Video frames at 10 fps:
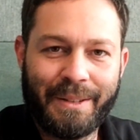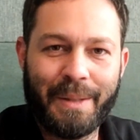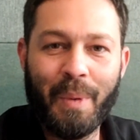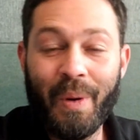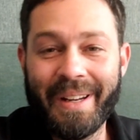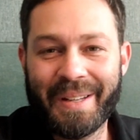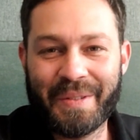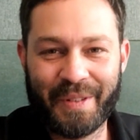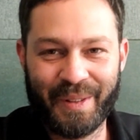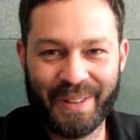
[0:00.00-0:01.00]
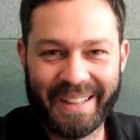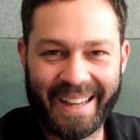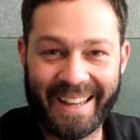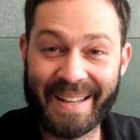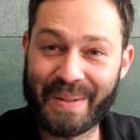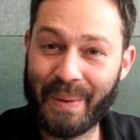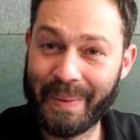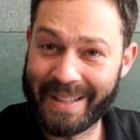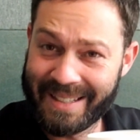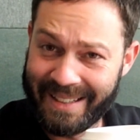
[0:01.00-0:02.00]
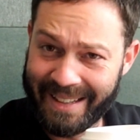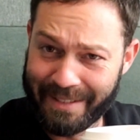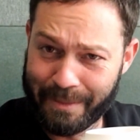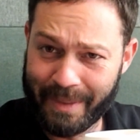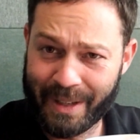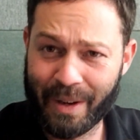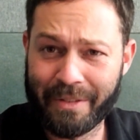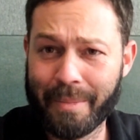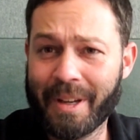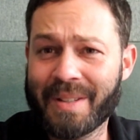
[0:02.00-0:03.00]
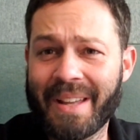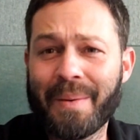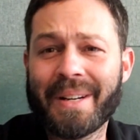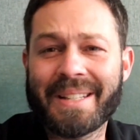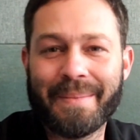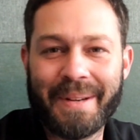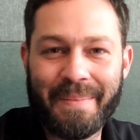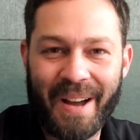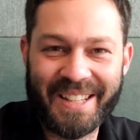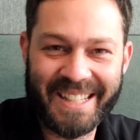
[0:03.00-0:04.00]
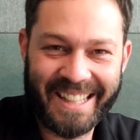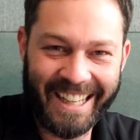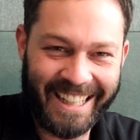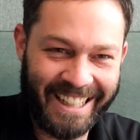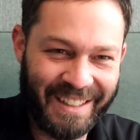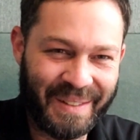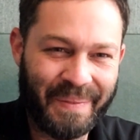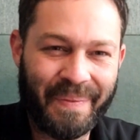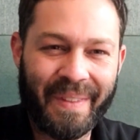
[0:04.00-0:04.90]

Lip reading: Good morning, it's Frugal here. As always, I have my coffee because otherwise somebody might just get killed.